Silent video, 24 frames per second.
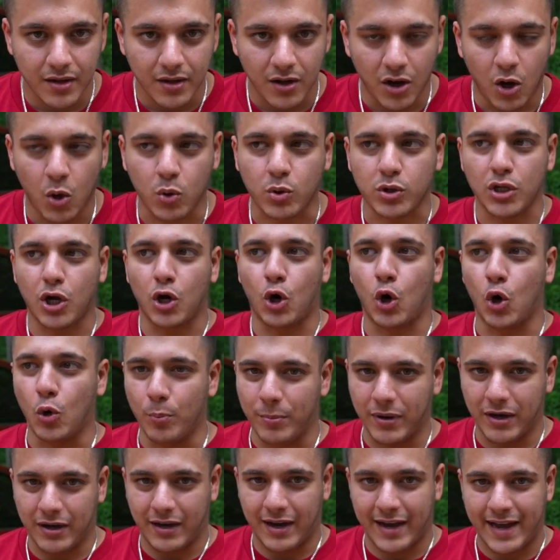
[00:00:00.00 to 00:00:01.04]

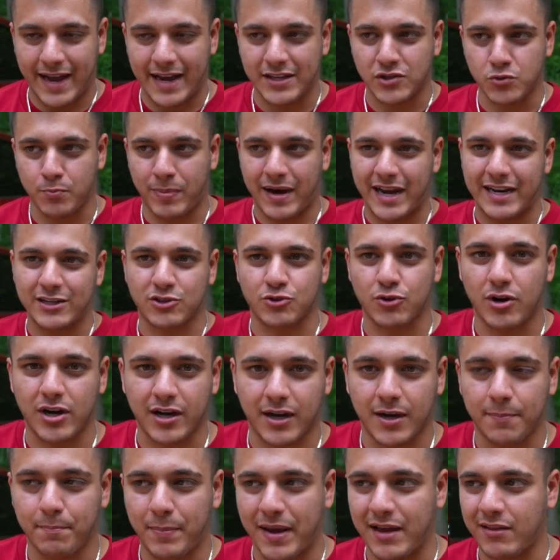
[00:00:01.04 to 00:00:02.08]
I had to buy a
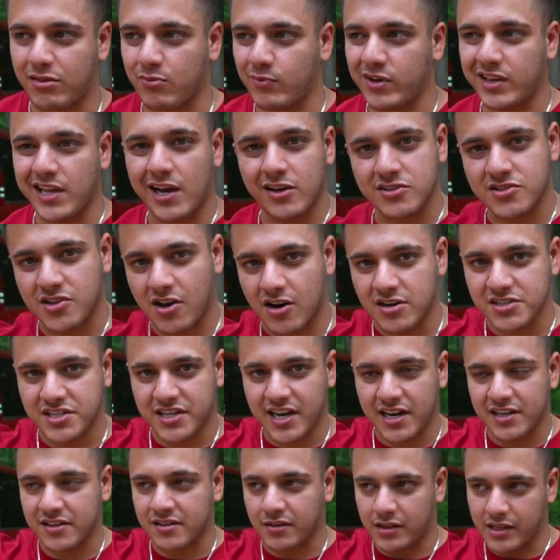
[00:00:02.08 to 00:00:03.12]
truck, pay $3,000 to
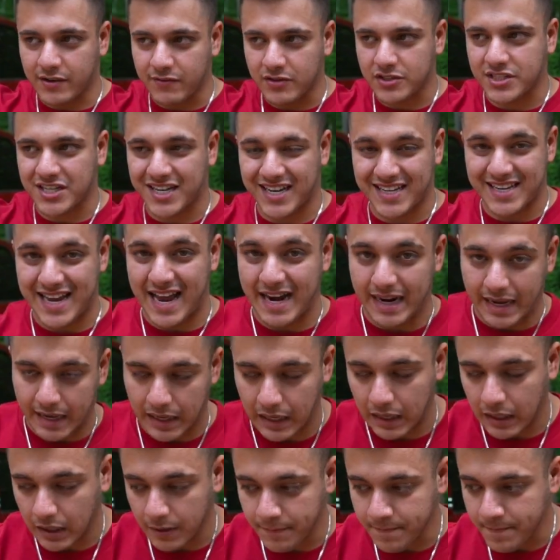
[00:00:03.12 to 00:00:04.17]
get it delivered to Connecticut.